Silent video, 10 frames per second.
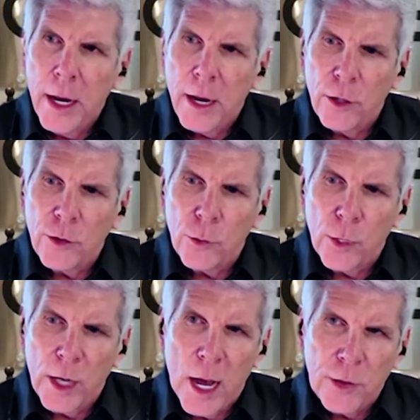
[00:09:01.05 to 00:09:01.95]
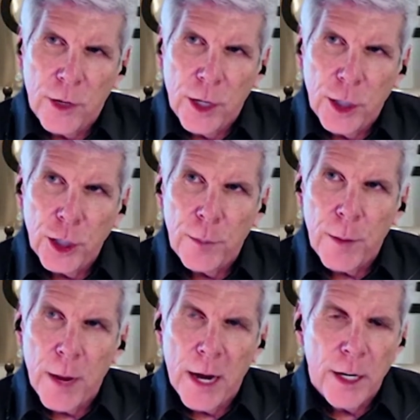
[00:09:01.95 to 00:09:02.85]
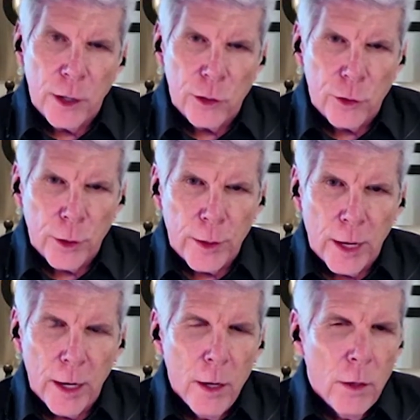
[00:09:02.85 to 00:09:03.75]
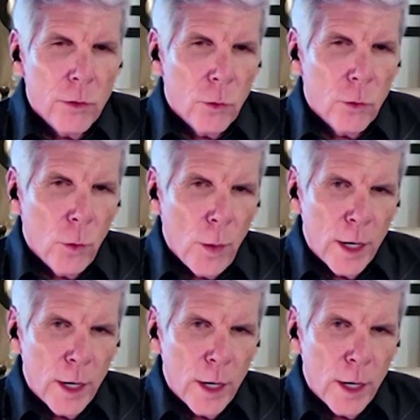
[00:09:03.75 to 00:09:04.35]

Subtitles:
is the realization by industry that, so